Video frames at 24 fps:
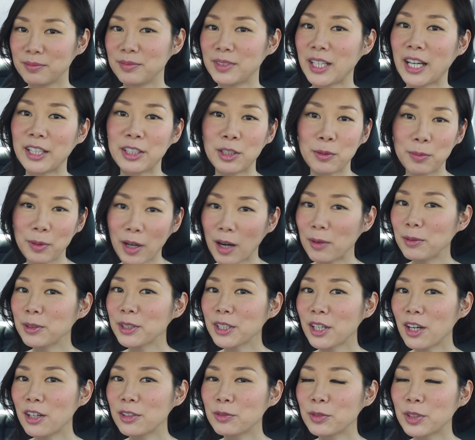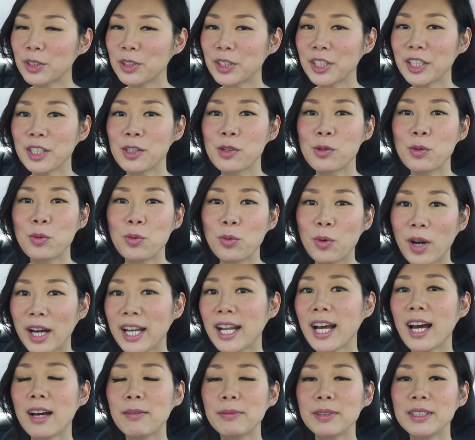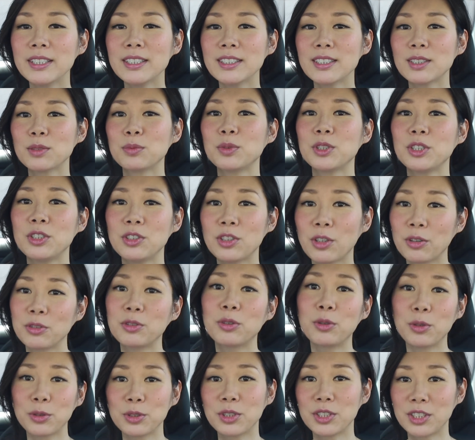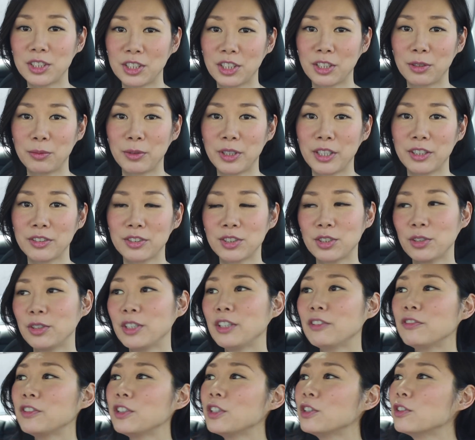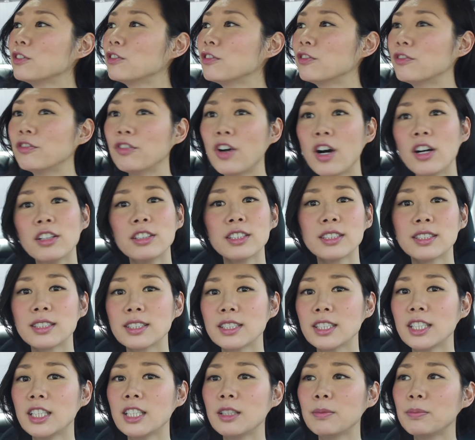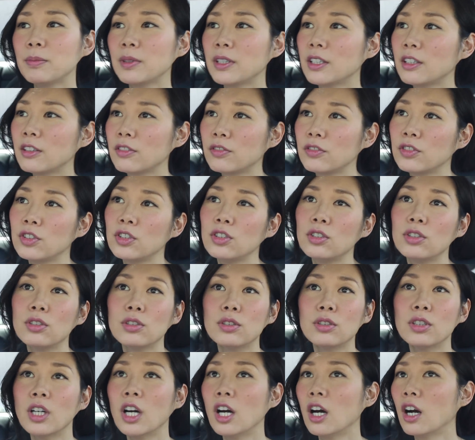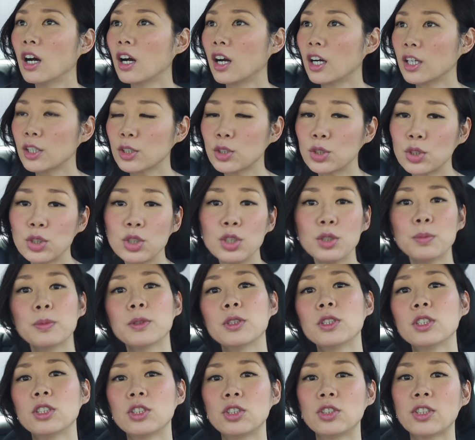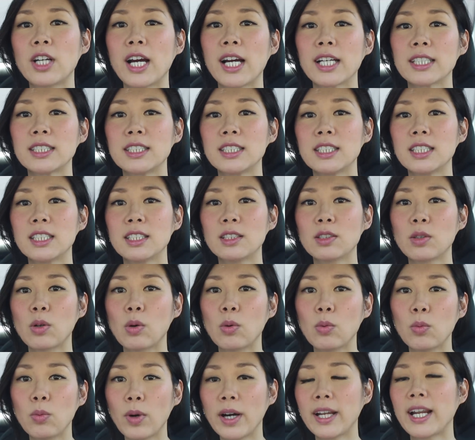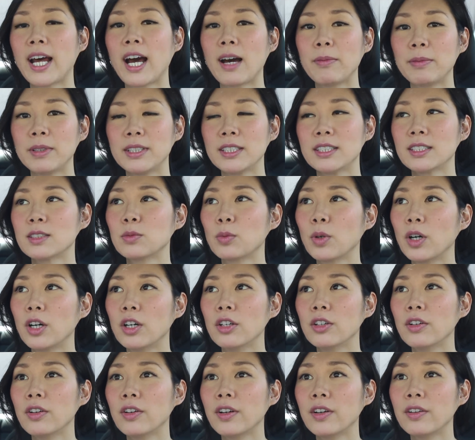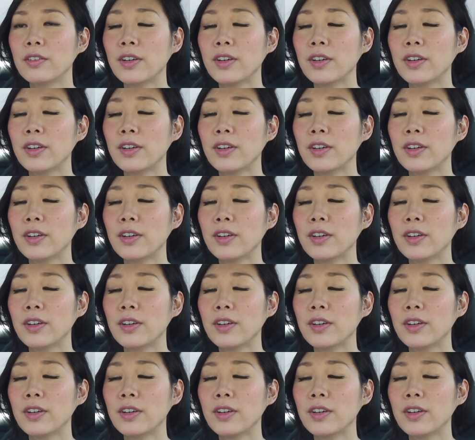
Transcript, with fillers: Now you're probably all wondering what happens when you don't hold the steering wheel. So if you fall asleep, if you are super distracted, what happens? Well,